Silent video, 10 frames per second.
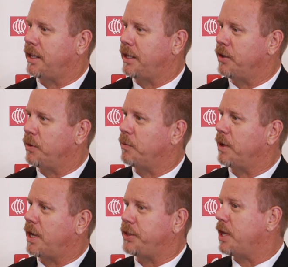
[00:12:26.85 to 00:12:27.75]
you know,
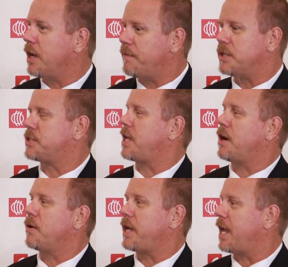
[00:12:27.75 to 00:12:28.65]
on the ovens, they
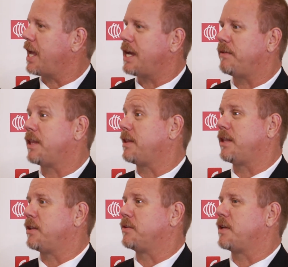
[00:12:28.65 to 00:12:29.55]
already have,
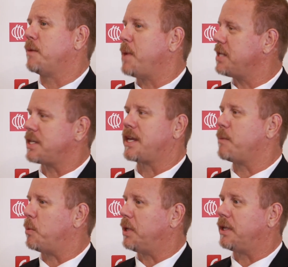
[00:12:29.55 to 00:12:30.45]
there's amazing
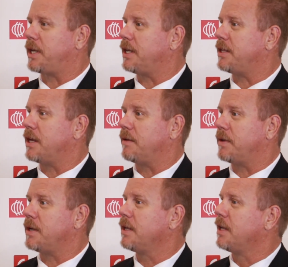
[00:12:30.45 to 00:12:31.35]
capability in the
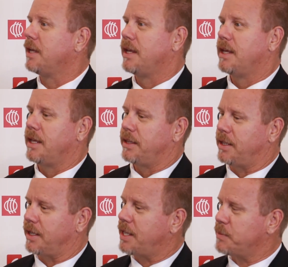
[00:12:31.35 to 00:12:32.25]
oven.
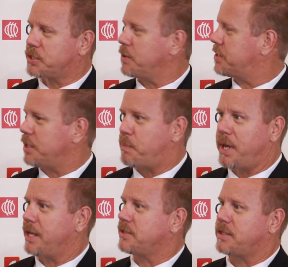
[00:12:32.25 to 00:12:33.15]
The chemistries in the
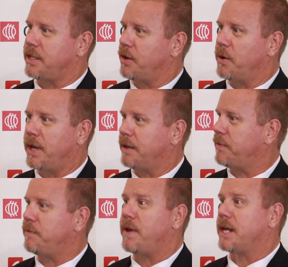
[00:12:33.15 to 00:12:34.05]
paste, you know, have
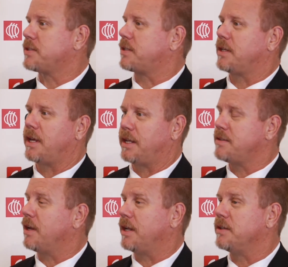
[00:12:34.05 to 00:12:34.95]
advanced a
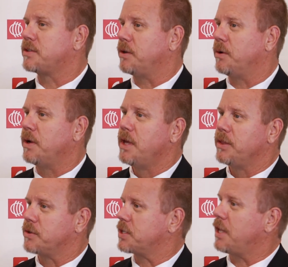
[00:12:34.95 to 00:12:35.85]
ton. So
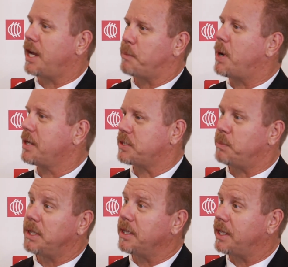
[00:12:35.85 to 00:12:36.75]
there's a lot of
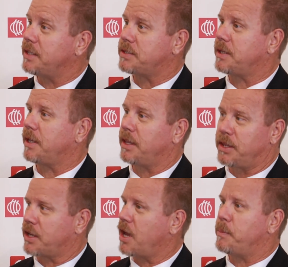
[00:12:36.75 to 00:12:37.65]
possibilities,
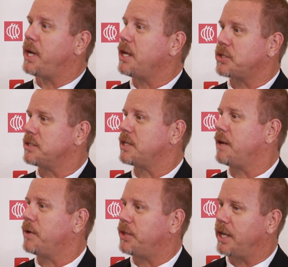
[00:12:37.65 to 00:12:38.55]
the combinations and
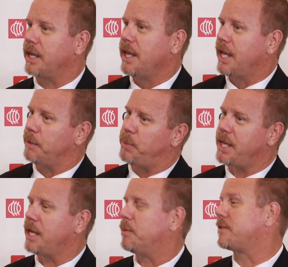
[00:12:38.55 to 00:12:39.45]
everything. And
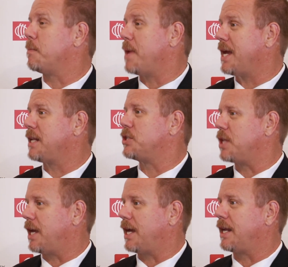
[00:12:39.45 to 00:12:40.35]
being able to manage
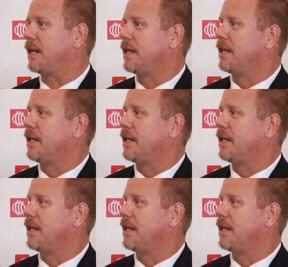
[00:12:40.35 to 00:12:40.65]
that